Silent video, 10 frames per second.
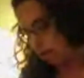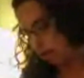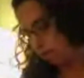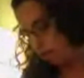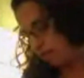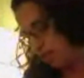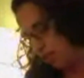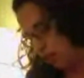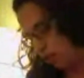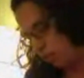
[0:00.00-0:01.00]
And then I
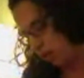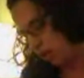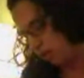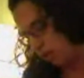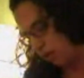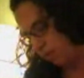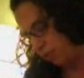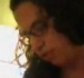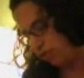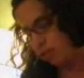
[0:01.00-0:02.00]
resented her because
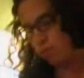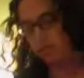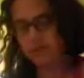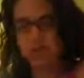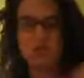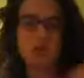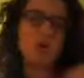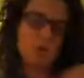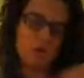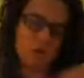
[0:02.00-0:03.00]
she said it was
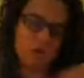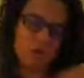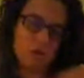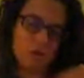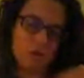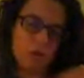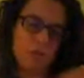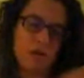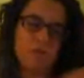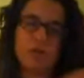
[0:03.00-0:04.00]
normal,
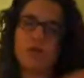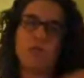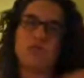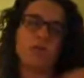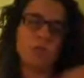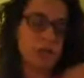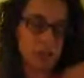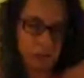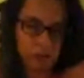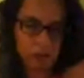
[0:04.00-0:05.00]
the way my period was
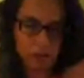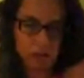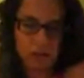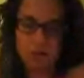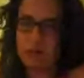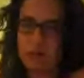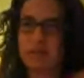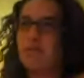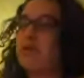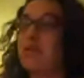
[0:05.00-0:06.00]
irregular. I'm
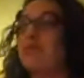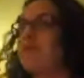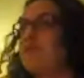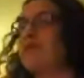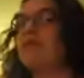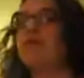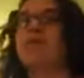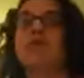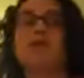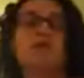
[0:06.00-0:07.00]
like, whatever, you know.